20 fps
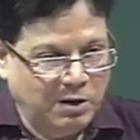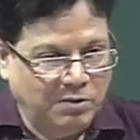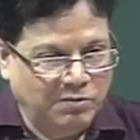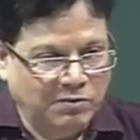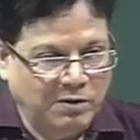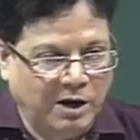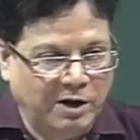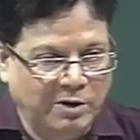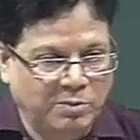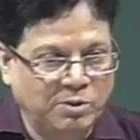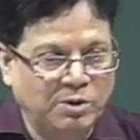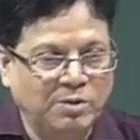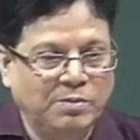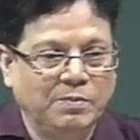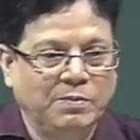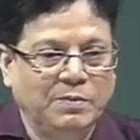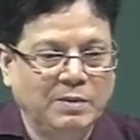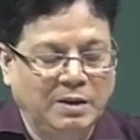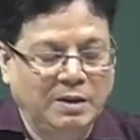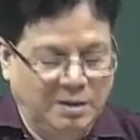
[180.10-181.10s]
of carbon,
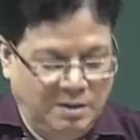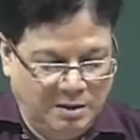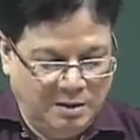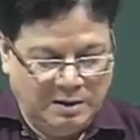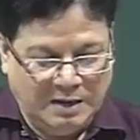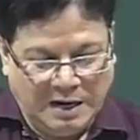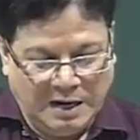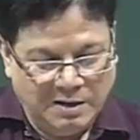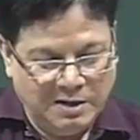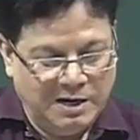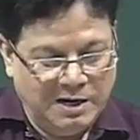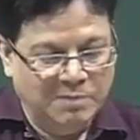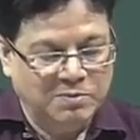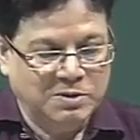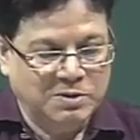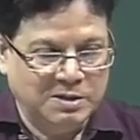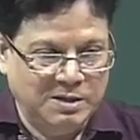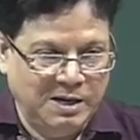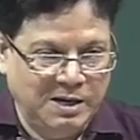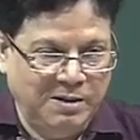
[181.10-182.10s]
that
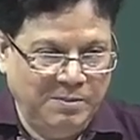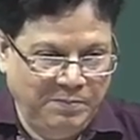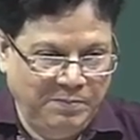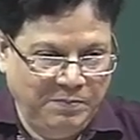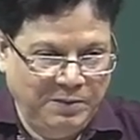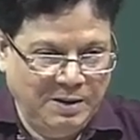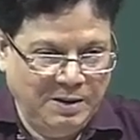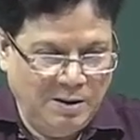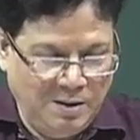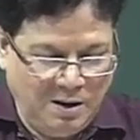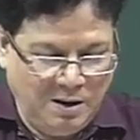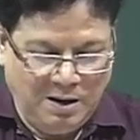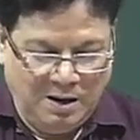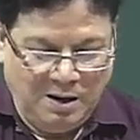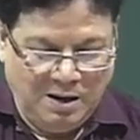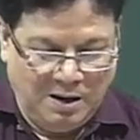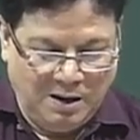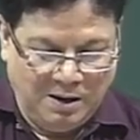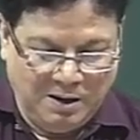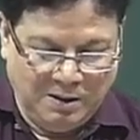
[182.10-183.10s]
gives the
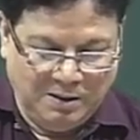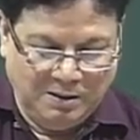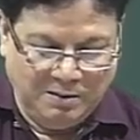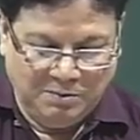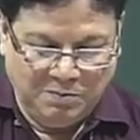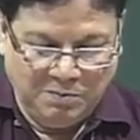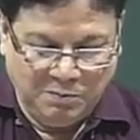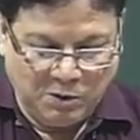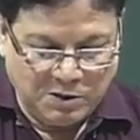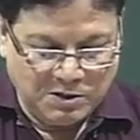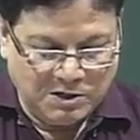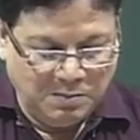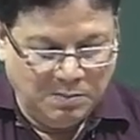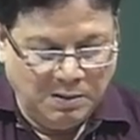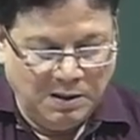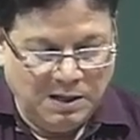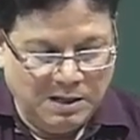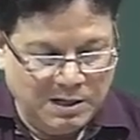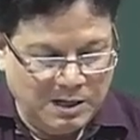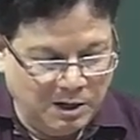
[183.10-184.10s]

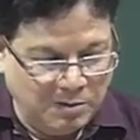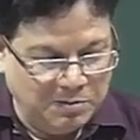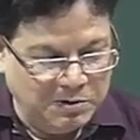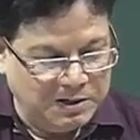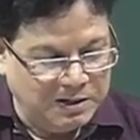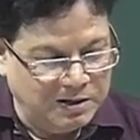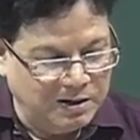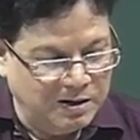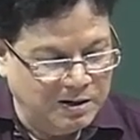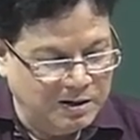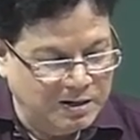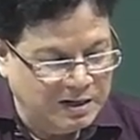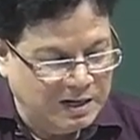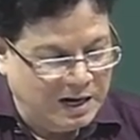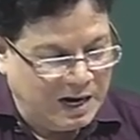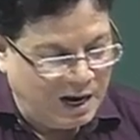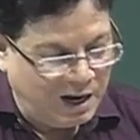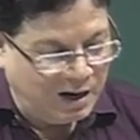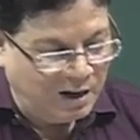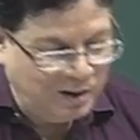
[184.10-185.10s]
possibility of generating
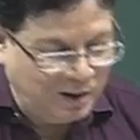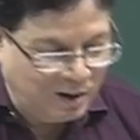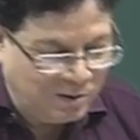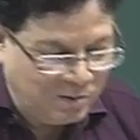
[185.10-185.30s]
another